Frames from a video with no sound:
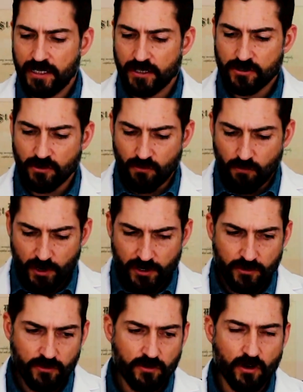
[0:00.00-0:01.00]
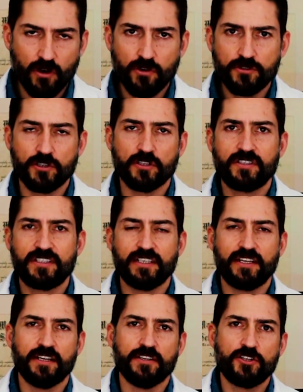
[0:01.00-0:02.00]
And so when you go to
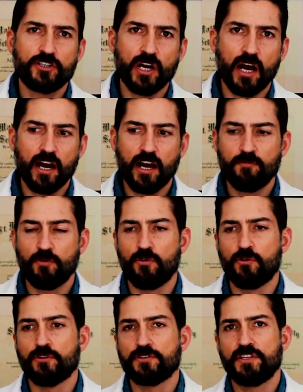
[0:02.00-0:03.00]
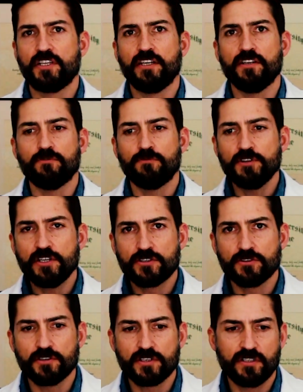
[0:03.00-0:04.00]
get a job or to get a
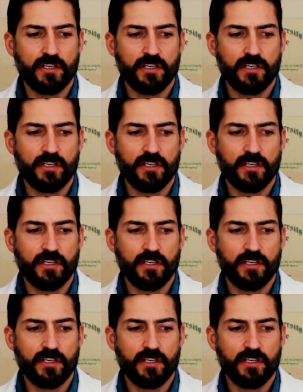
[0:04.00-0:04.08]
research